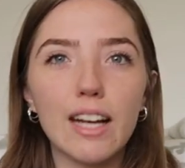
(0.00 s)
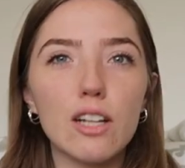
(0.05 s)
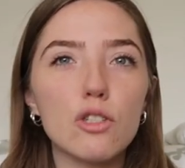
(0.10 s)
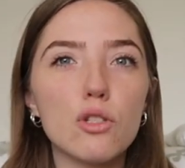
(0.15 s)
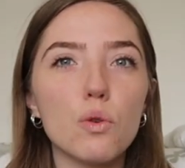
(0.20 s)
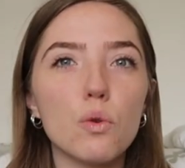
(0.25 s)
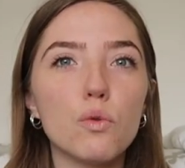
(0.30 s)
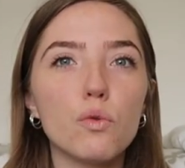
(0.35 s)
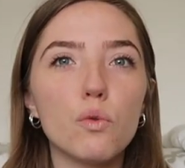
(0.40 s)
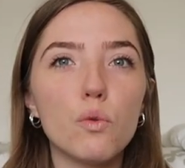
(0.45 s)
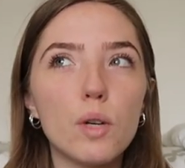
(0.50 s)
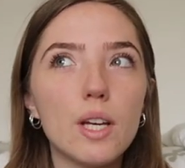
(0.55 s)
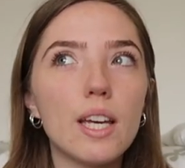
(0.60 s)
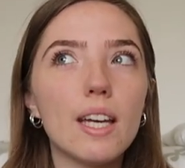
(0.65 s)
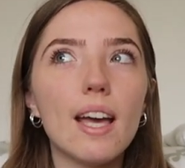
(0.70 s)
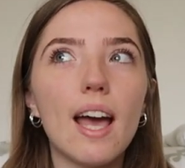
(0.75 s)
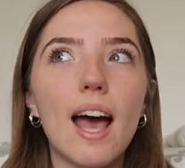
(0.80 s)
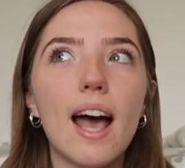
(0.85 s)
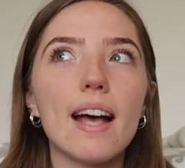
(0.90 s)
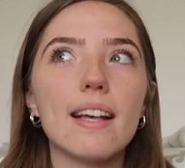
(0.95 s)
And so if
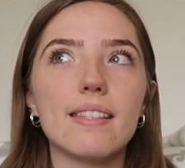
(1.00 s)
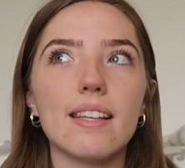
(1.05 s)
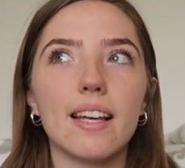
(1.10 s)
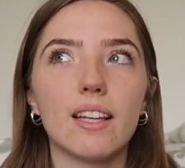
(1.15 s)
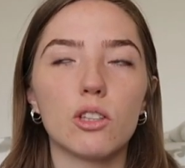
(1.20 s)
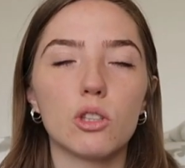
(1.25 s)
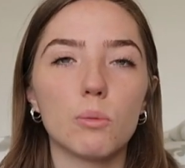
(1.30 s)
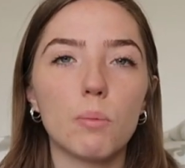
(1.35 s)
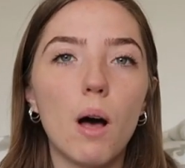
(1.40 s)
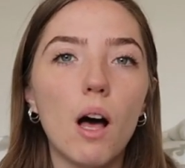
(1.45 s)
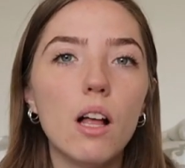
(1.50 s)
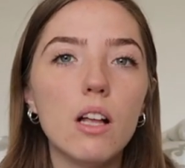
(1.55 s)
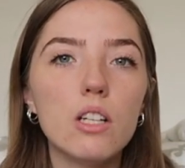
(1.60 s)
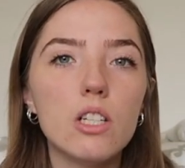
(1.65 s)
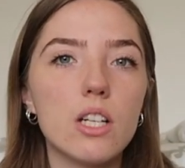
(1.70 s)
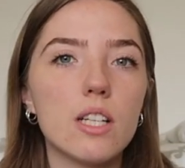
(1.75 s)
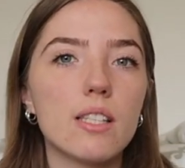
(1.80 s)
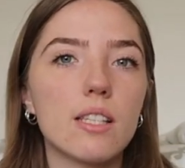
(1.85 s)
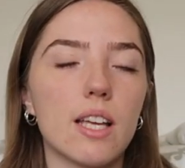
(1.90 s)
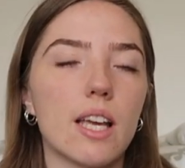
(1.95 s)
we as
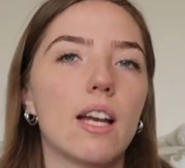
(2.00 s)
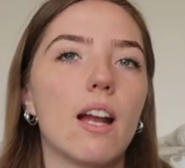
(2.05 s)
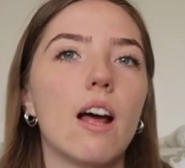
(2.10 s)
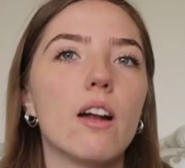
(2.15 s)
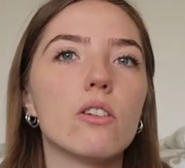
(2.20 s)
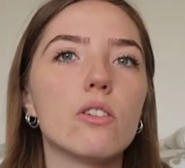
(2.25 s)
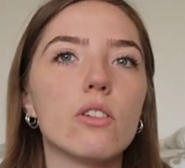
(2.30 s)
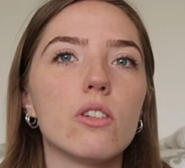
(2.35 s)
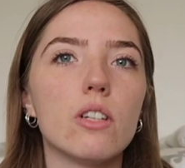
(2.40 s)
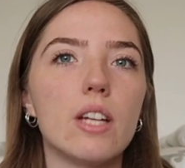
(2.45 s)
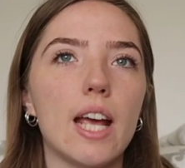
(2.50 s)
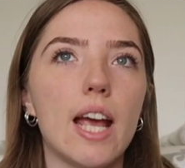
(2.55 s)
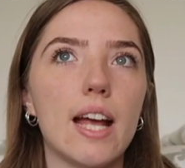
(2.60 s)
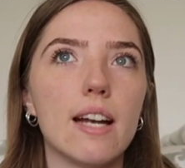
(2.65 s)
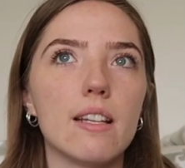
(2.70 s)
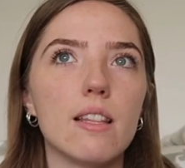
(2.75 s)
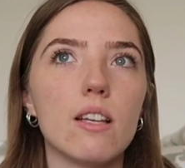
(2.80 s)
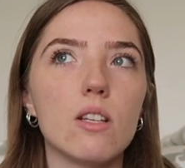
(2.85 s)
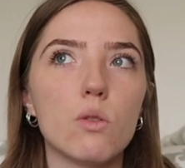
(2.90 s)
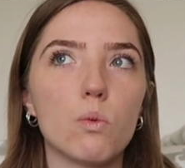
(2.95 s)
anthropologists can
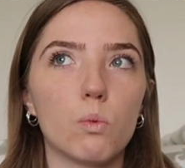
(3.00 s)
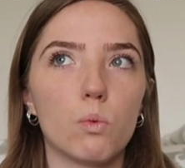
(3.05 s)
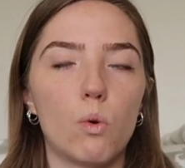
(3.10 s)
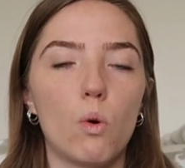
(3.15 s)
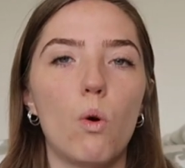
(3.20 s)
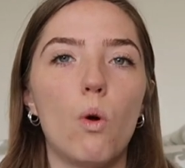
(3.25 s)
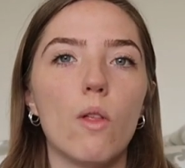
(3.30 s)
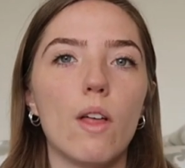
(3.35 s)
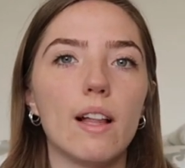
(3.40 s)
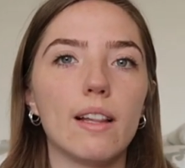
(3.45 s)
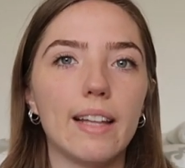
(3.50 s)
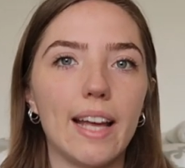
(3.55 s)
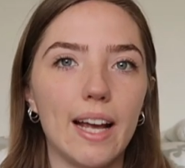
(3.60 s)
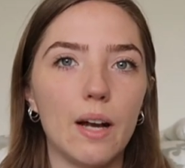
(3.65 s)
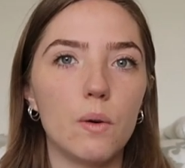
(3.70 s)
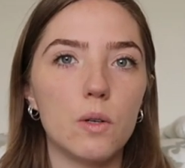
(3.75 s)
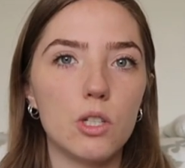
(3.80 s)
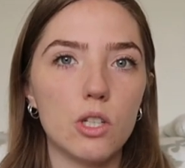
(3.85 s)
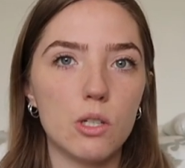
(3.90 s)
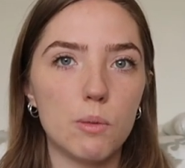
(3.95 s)
understand this role that
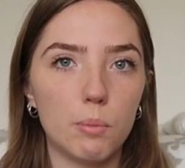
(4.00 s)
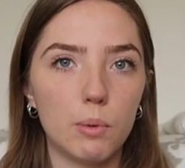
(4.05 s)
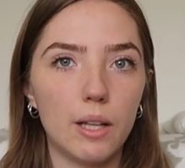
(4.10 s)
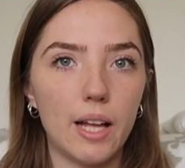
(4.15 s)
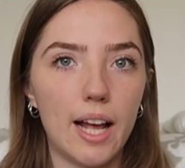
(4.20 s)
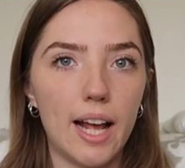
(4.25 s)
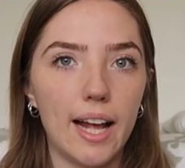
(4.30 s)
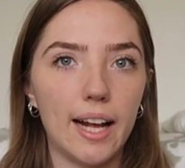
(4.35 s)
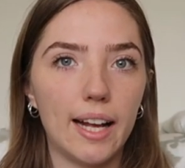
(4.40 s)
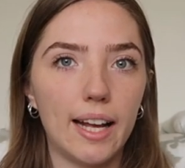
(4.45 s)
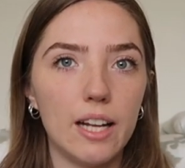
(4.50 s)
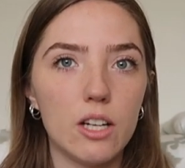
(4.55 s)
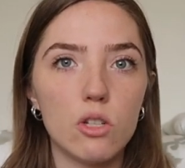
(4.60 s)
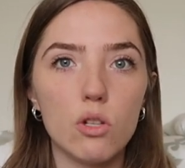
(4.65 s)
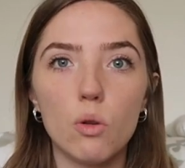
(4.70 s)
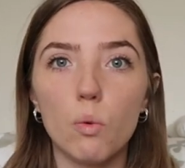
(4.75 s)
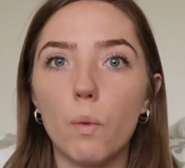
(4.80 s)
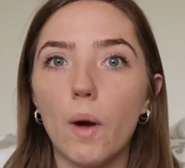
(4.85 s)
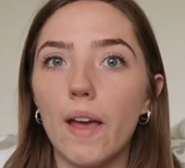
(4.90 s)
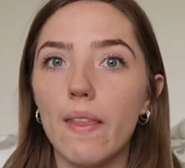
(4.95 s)
language is playing
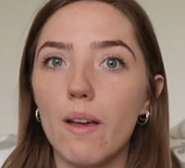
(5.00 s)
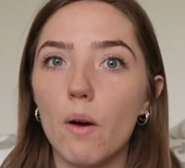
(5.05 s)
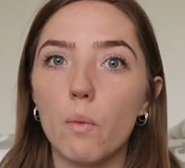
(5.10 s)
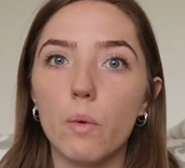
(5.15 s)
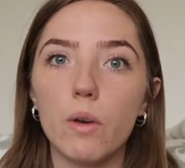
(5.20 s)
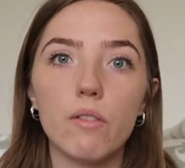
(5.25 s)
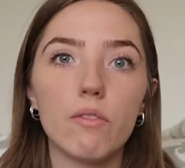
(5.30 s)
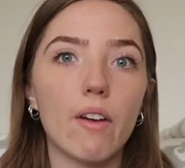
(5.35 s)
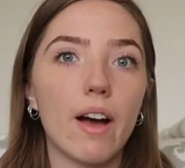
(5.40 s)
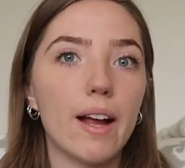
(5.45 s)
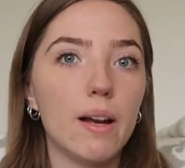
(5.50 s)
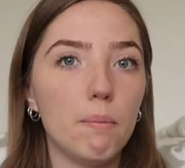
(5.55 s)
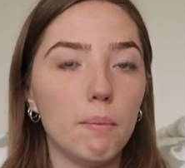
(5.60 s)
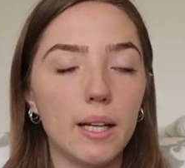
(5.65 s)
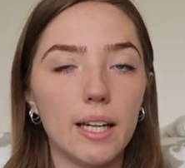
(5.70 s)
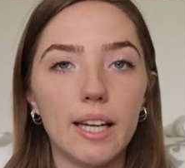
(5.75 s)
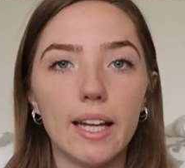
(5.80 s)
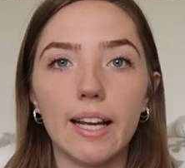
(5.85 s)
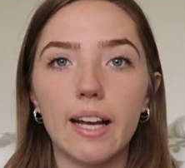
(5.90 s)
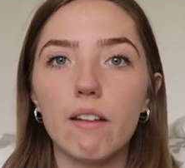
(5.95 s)
into the way that we find
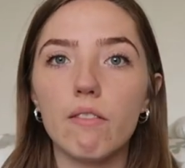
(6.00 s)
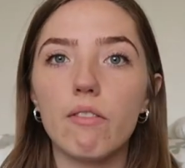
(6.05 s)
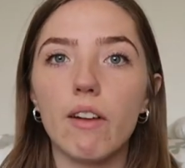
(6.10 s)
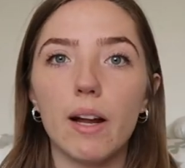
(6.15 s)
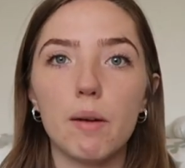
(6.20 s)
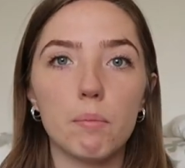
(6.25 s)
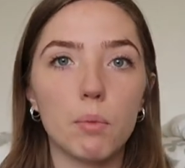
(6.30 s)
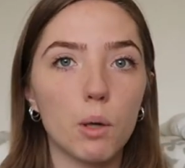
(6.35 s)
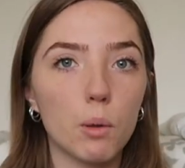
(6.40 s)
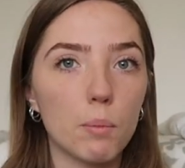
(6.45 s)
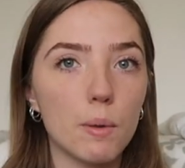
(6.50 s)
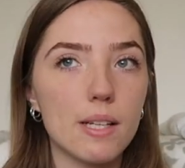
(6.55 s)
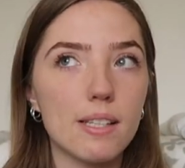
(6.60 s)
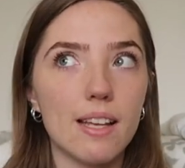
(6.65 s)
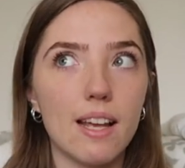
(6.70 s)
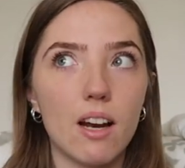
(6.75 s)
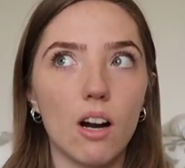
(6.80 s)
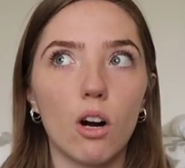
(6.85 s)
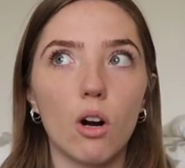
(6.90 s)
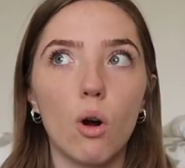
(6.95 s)
meaning and find
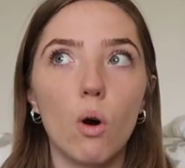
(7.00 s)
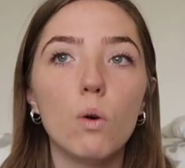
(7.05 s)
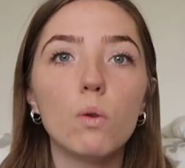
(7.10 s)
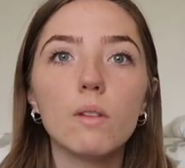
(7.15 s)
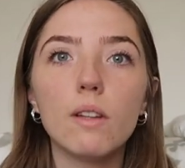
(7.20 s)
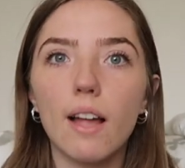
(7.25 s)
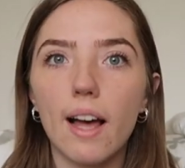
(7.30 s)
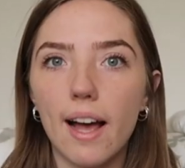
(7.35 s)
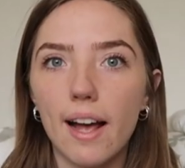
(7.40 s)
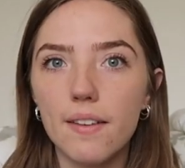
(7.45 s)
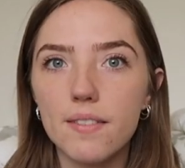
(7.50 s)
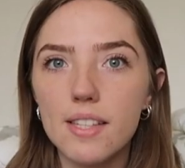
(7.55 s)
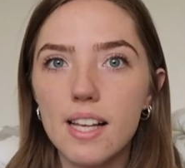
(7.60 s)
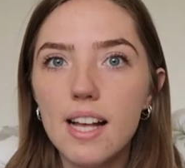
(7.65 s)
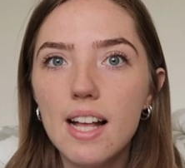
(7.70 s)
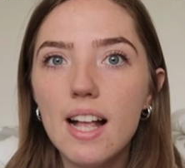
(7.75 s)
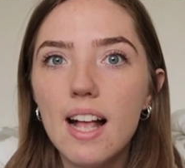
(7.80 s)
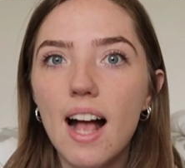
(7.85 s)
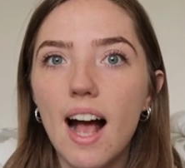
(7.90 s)
purpose in our own lives,